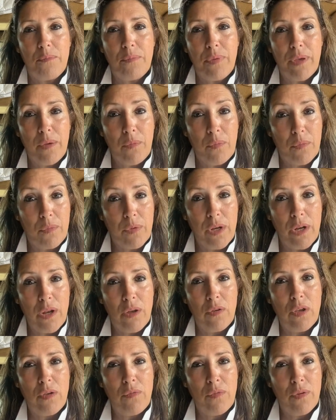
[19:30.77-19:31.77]
You
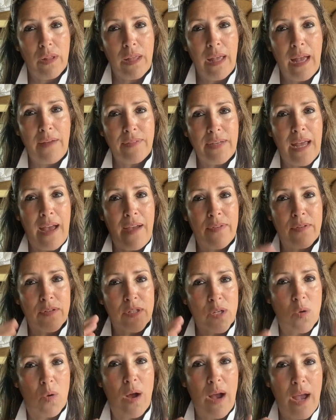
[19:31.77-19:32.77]
really have to have
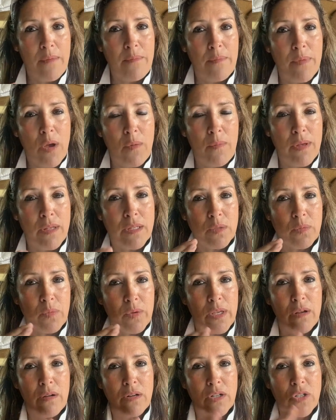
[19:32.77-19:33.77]
those quiet moments
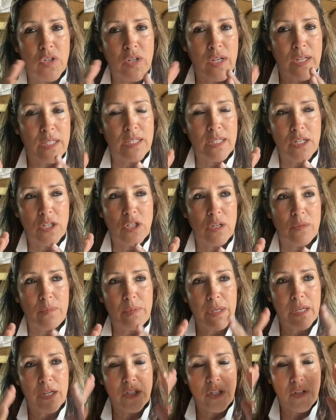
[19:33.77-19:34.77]
when you're in transition,
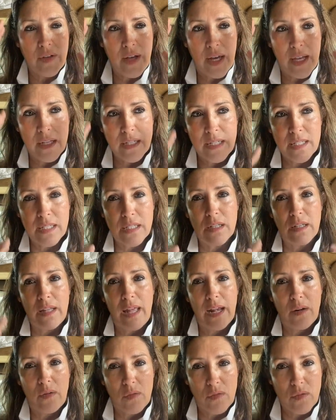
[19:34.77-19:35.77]
because you've got to
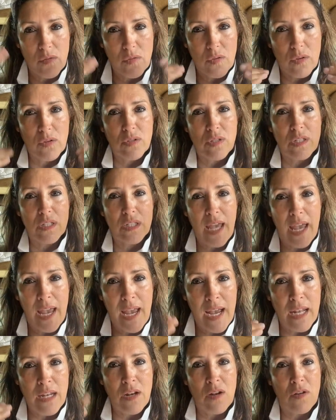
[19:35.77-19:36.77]

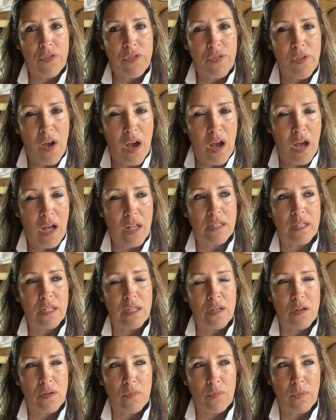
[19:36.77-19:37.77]
scan your thoughts
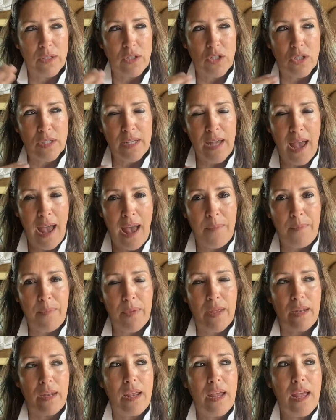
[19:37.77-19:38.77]
and what just
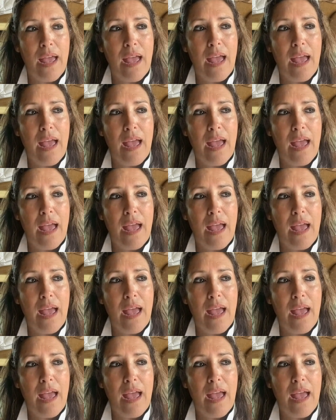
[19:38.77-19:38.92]
happened.